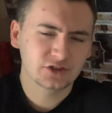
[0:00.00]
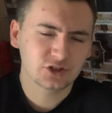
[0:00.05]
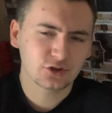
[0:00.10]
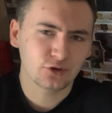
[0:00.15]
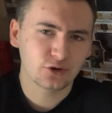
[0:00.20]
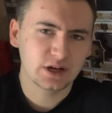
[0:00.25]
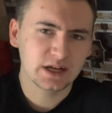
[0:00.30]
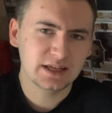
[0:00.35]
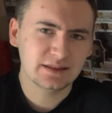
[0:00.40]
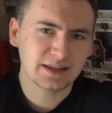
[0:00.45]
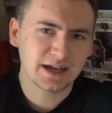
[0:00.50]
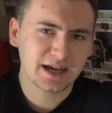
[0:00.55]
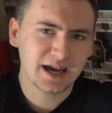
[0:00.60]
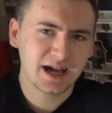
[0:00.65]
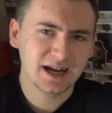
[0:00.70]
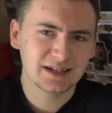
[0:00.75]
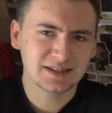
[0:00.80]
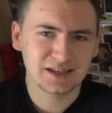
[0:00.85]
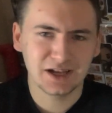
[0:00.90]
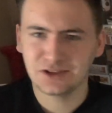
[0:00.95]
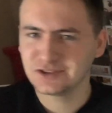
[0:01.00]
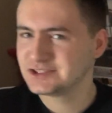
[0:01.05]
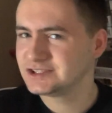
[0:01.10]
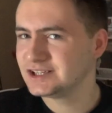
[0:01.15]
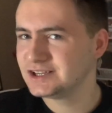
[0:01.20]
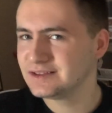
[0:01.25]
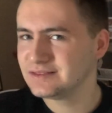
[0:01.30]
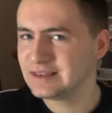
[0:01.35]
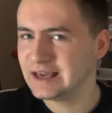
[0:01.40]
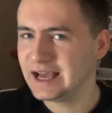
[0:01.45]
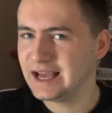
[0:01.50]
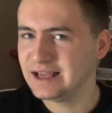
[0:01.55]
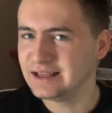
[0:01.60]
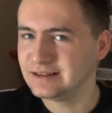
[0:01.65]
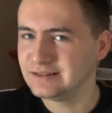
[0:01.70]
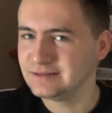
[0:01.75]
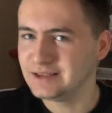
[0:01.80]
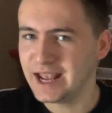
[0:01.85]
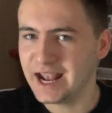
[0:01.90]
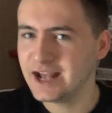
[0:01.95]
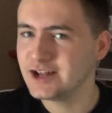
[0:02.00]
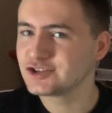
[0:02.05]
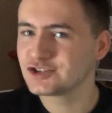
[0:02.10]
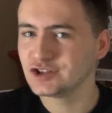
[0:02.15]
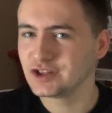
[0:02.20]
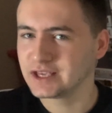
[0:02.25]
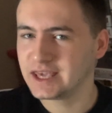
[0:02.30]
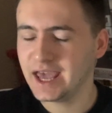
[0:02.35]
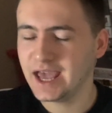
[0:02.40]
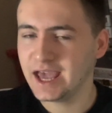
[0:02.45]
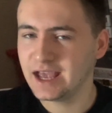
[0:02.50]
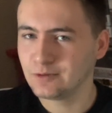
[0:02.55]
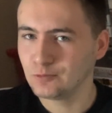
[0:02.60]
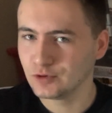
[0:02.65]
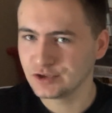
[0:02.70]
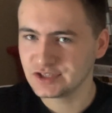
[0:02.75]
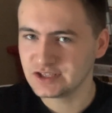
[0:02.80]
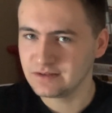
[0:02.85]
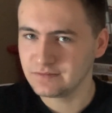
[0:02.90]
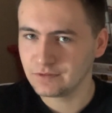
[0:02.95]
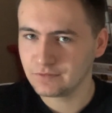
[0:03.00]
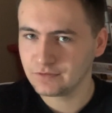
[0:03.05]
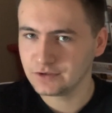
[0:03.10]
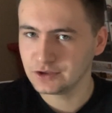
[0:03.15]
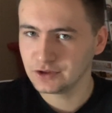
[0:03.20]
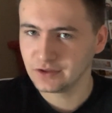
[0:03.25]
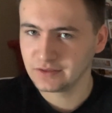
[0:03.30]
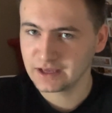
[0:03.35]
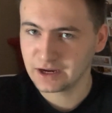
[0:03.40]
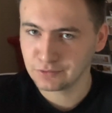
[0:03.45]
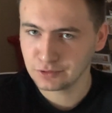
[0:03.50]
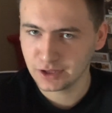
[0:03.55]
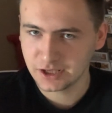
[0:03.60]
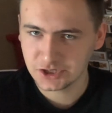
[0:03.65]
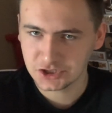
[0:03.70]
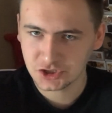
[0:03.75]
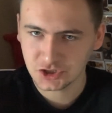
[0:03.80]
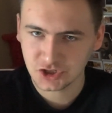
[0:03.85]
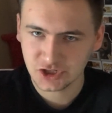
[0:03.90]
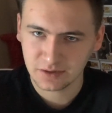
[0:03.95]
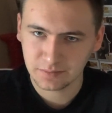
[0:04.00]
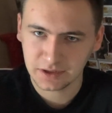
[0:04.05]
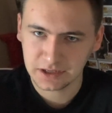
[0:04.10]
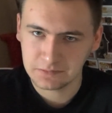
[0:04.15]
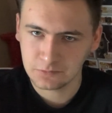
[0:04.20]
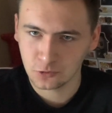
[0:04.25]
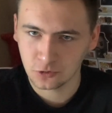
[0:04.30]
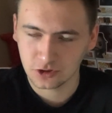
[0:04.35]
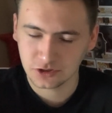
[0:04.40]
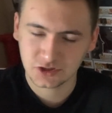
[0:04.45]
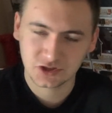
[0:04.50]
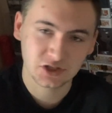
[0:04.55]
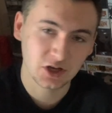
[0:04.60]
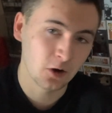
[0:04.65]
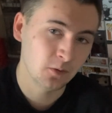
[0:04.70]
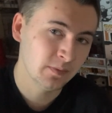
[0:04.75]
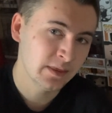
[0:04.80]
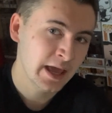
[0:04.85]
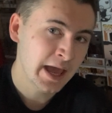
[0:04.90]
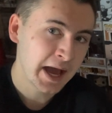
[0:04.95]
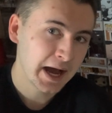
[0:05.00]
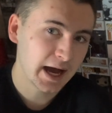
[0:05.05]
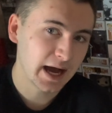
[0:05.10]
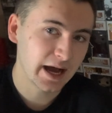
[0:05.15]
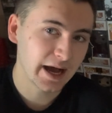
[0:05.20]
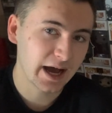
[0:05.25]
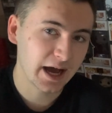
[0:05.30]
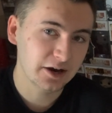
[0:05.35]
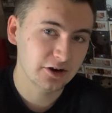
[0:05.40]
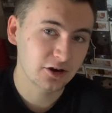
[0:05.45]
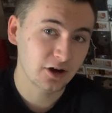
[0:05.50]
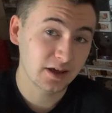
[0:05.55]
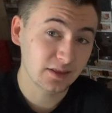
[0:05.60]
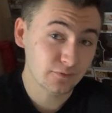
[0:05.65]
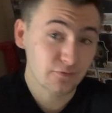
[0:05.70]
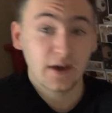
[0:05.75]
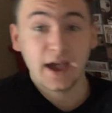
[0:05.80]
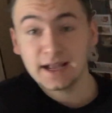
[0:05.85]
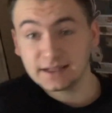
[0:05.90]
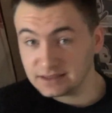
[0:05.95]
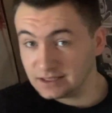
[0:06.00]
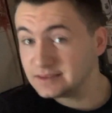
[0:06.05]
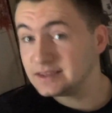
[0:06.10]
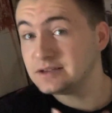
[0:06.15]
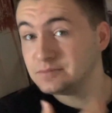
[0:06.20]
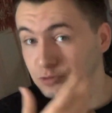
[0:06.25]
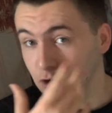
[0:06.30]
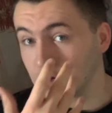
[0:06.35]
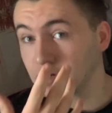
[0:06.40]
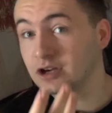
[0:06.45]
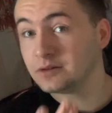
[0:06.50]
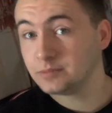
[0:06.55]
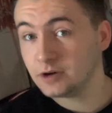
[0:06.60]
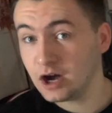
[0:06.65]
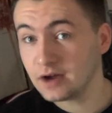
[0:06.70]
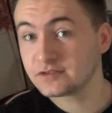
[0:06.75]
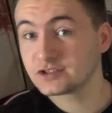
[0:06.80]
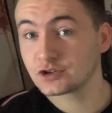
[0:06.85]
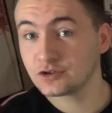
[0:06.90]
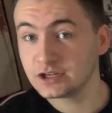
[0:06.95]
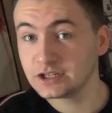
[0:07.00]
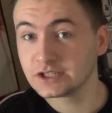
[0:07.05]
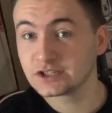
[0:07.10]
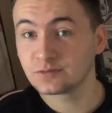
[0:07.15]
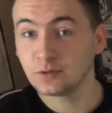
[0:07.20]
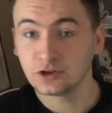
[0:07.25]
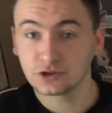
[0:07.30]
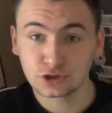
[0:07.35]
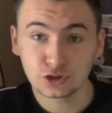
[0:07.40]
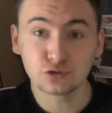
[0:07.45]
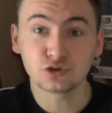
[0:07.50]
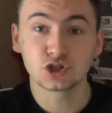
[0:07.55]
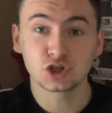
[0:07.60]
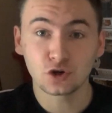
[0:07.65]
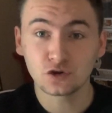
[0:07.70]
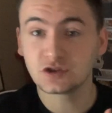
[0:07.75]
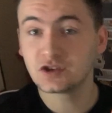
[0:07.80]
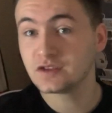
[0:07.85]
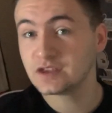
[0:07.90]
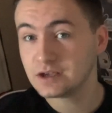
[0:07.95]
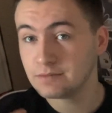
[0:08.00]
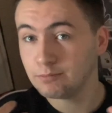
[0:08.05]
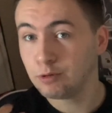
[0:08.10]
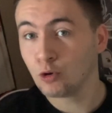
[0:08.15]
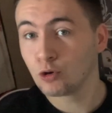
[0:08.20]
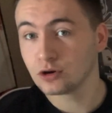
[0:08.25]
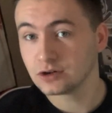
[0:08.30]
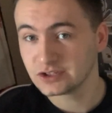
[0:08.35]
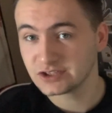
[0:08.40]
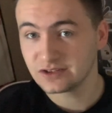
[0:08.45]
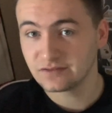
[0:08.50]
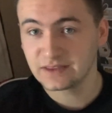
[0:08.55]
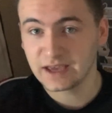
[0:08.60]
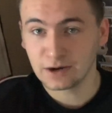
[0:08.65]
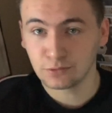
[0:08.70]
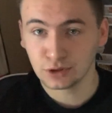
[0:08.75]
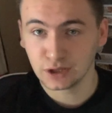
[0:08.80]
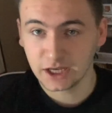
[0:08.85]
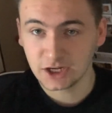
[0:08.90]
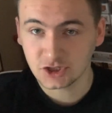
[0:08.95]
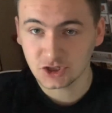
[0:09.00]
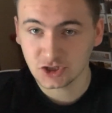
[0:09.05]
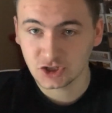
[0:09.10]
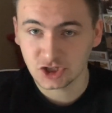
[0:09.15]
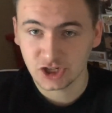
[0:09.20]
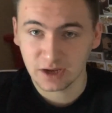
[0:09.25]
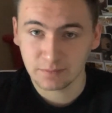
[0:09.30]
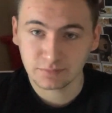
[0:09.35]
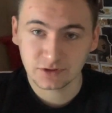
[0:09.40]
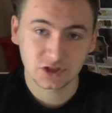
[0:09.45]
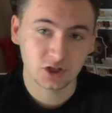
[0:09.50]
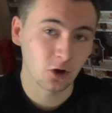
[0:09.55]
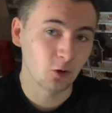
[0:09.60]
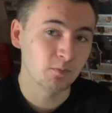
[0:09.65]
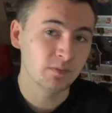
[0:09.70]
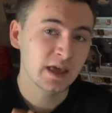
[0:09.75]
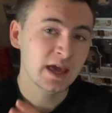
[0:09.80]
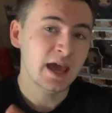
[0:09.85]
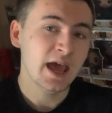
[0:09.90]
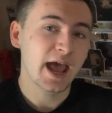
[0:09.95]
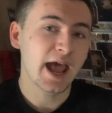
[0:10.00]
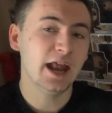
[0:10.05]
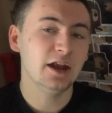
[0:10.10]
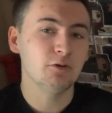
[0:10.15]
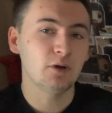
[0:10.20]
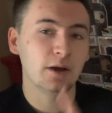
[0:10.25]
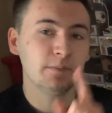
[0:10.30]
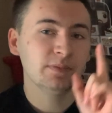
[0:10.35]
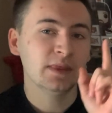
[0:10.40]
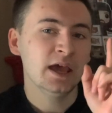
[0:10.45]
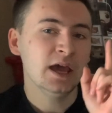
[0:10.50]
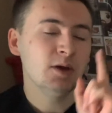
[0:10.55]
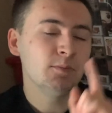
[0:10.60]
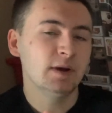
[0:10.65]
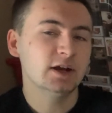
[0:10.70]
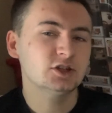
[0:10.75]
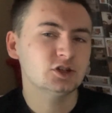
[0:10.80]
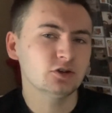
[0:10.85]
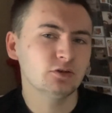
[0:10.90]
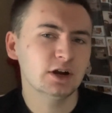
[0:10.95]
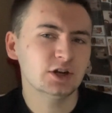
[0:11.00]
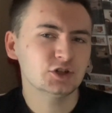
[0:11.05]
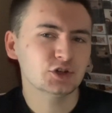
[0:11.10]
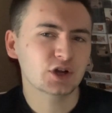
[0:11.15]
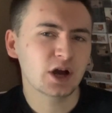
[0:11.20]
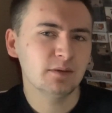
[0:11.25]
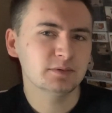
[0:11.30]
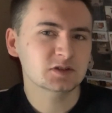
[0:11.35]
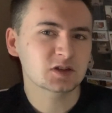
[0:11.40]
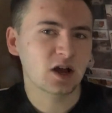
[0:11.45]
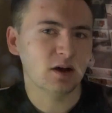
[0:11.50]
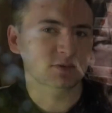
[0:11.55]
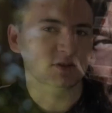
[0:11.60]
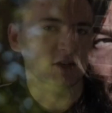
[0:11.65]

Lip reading: screen, that kind of tells you that Angela Kang wasn't even feeling that relationship anymore. So, I don't know. And the fact that they broke up off screen as well, too, shows you the importance of that relationship. So, anyway, make sure to write your comments in the comment